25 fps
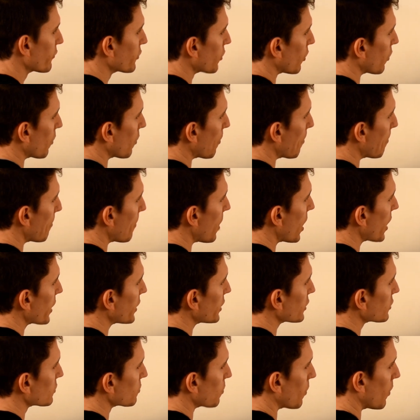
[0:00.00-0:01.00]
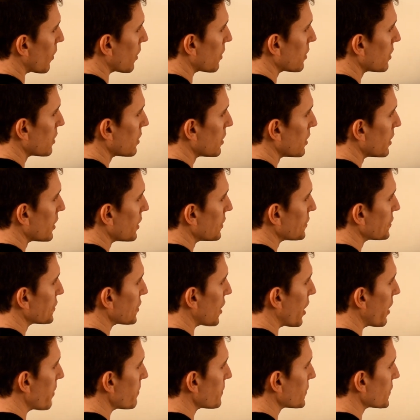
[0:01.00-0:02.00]
got minus 1
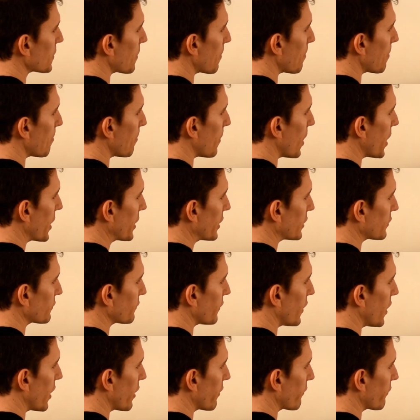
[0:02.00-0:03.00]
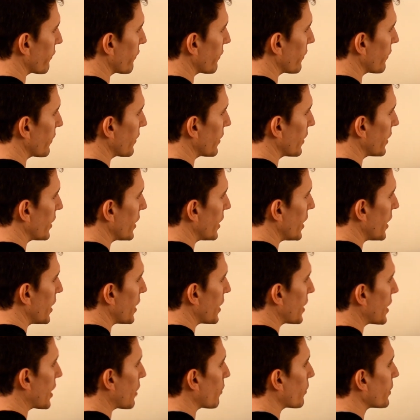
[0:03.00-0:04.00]
times minus 5.
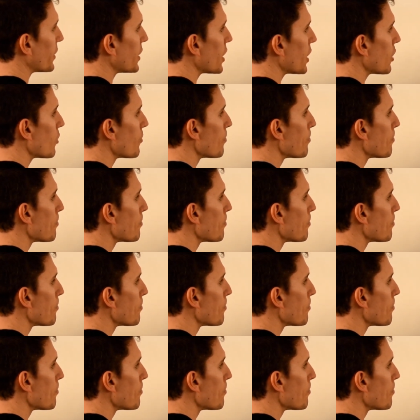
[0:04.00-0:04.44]
Now we know